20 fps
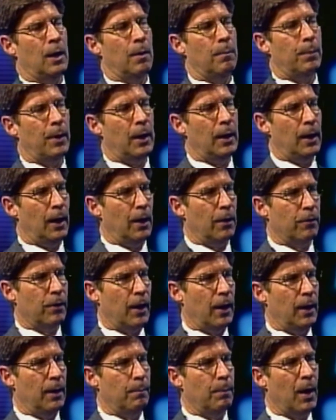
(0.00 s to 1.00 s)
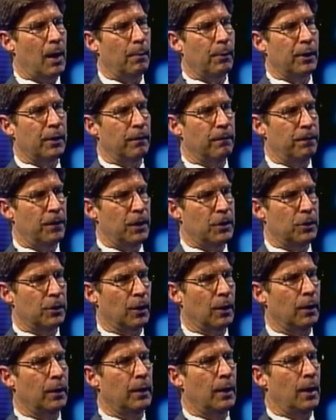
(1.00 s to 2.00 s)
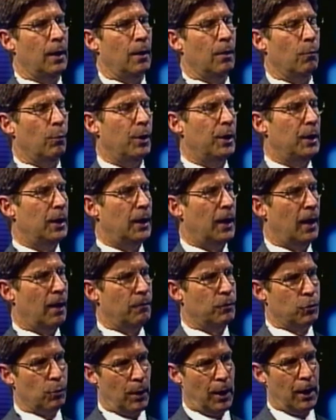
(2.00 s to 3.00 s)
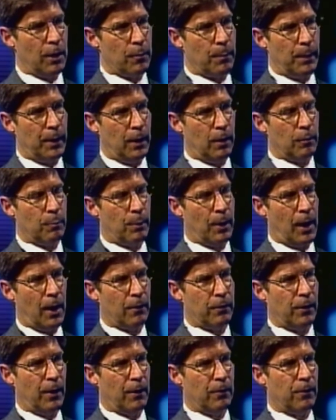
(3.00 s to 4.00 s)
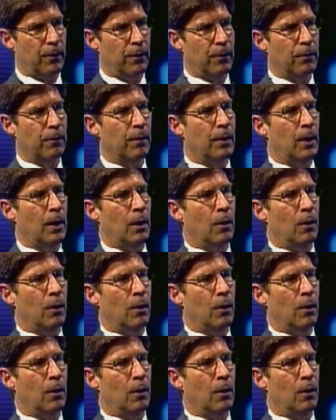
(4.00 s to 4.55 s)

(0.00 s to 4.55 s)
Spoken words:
But as a public official, we need to have transparent processes.